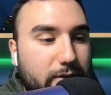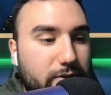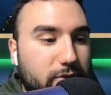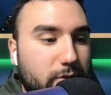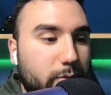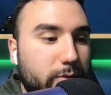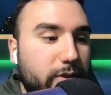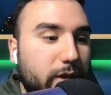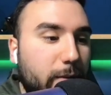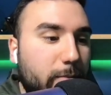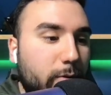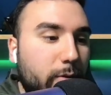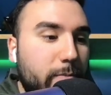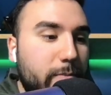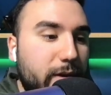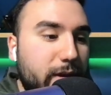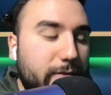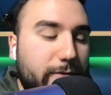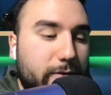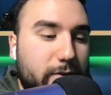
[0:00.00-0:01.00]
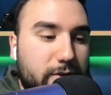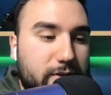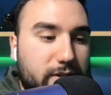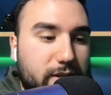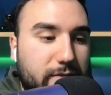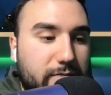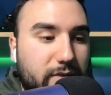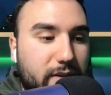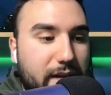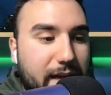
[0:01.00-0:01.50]
So double beat for
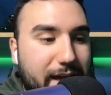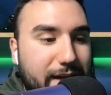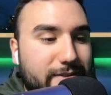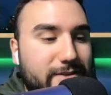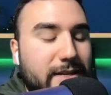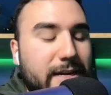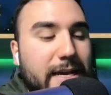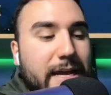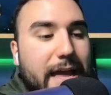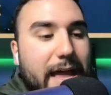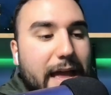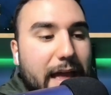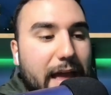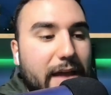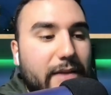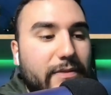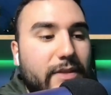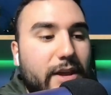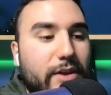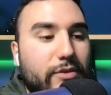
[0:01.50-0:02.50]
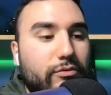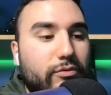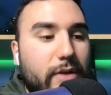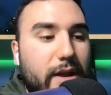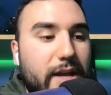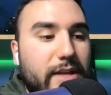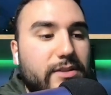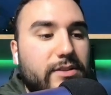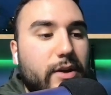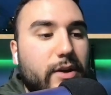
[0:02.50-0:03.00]
CVS and they
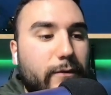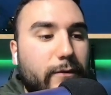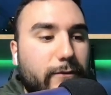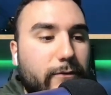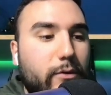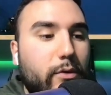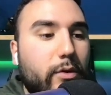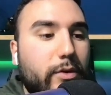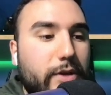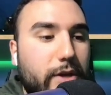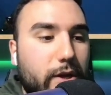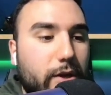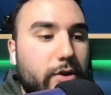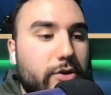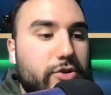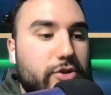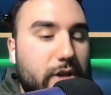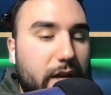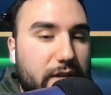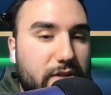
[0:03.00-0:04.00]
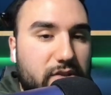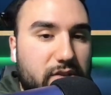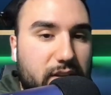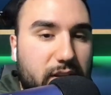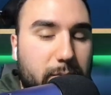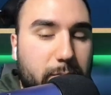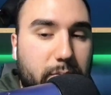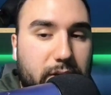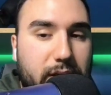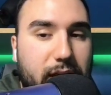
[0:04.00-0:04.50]
raised their full year adjusted
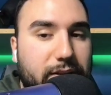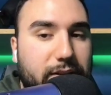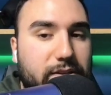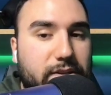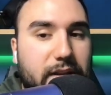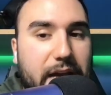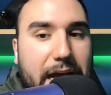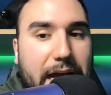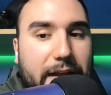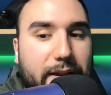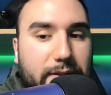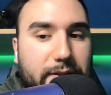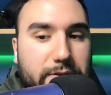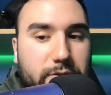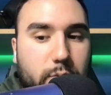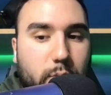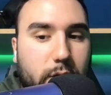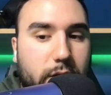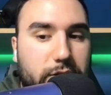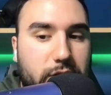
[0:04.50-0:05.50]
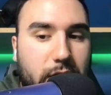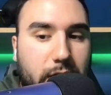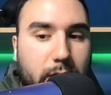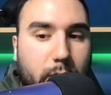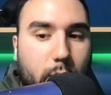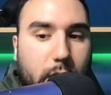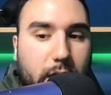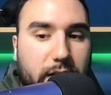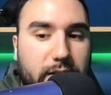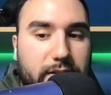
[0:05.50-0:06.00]
EPS guidance, which I don't
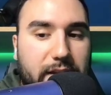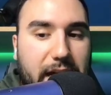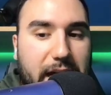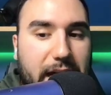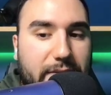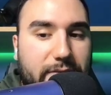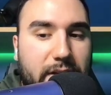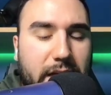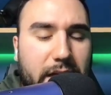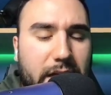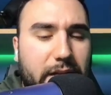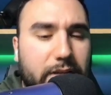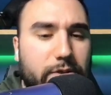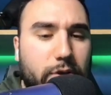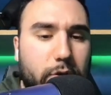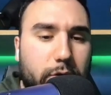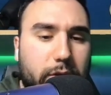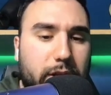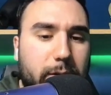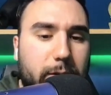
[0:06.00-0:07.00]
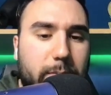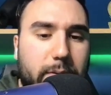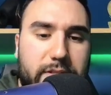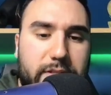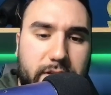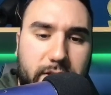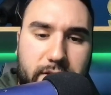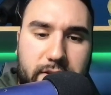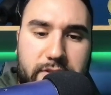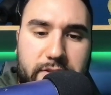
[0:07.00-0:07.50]
want to dive too deep
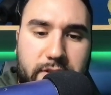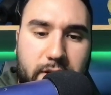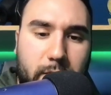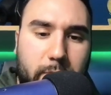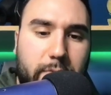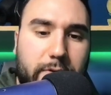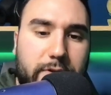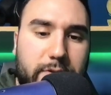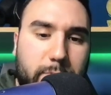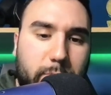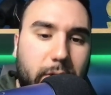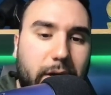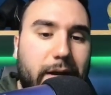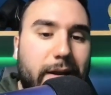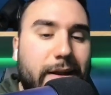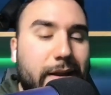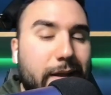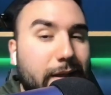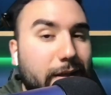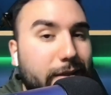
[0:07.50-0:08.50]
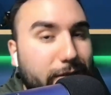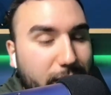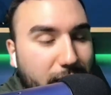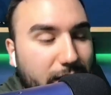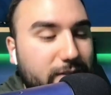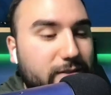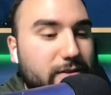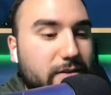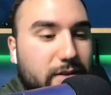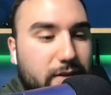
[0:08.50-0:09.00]
into these numbers, but
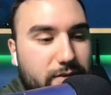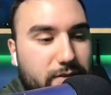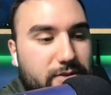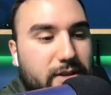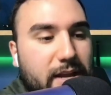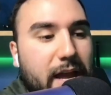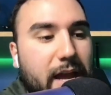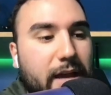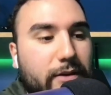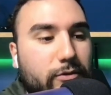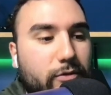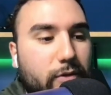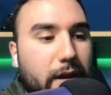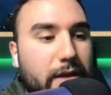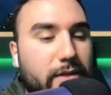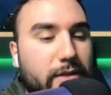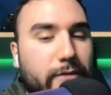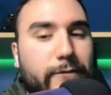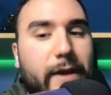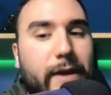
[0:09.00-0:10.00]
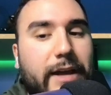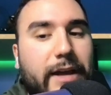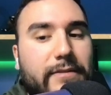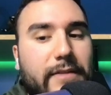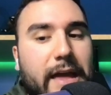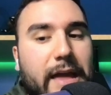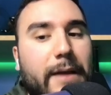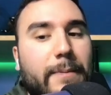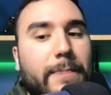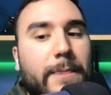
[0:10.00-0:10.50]
that's a good sign, right? The fact
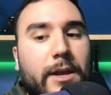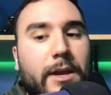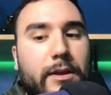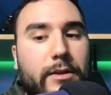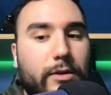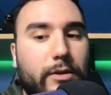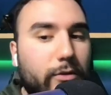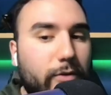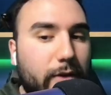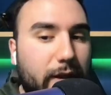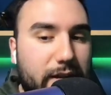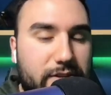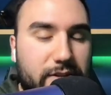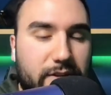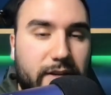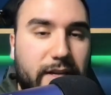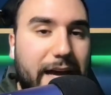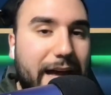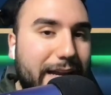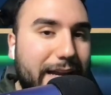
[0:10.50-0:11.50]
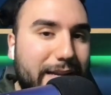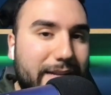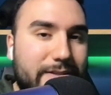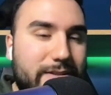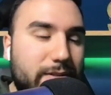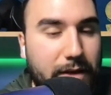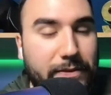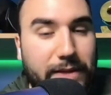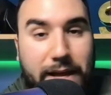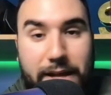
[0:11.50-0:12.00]
that they're raising
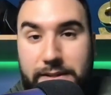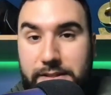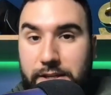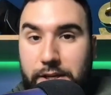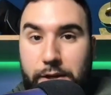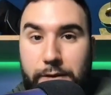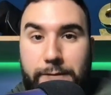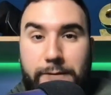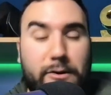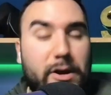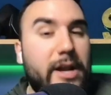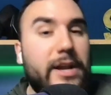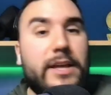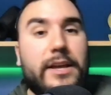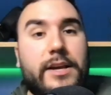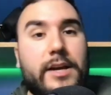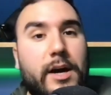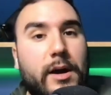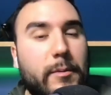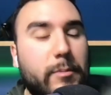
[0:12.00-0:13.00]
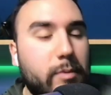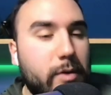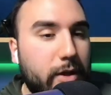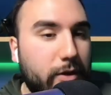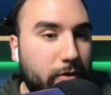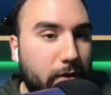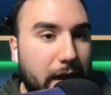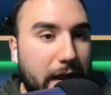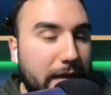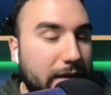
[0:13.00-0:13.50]
guidance, and that's good for any company,
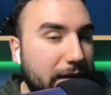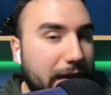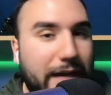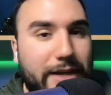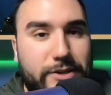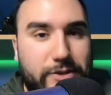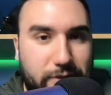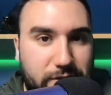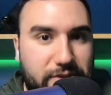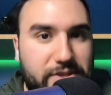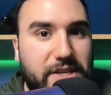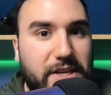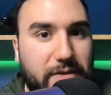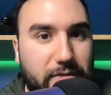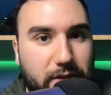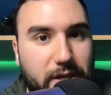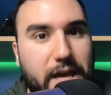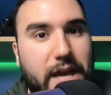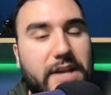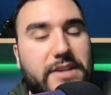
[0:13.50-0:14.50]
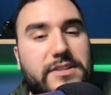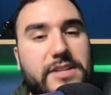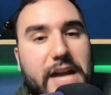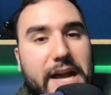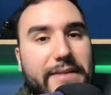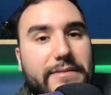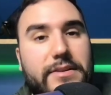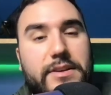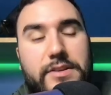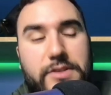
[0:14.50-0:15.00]
right? Not just CVS,
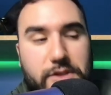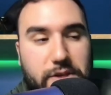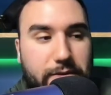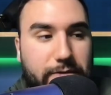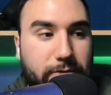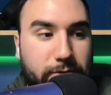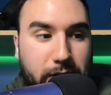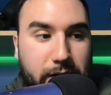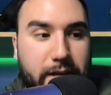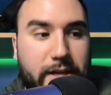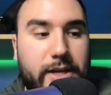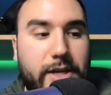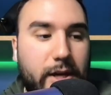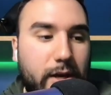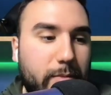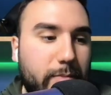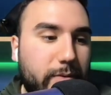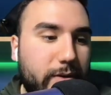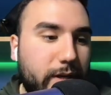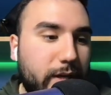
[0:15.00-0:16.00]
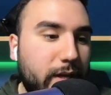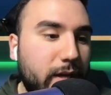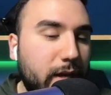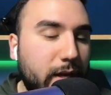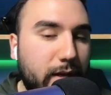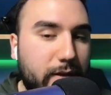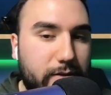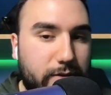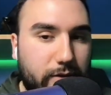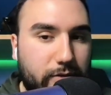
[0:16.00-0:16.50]
obviously, for any company
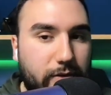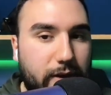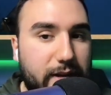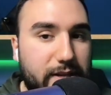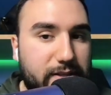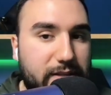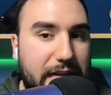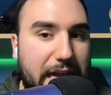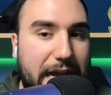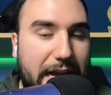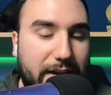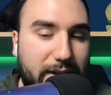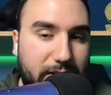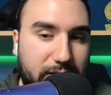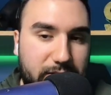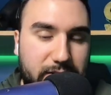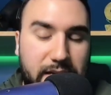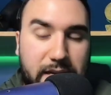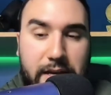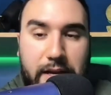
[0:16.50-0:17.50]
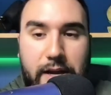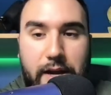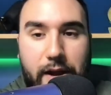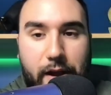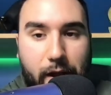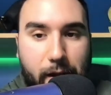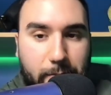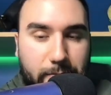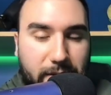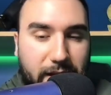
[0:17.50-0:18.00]
to raise guidance,
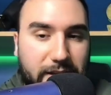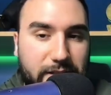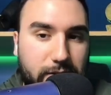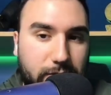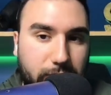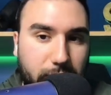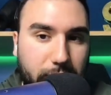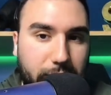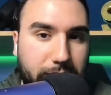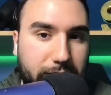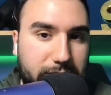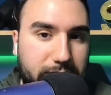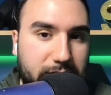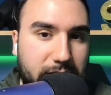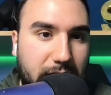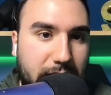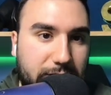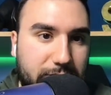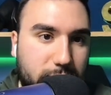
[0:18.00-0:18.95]
um, that's a very good sign.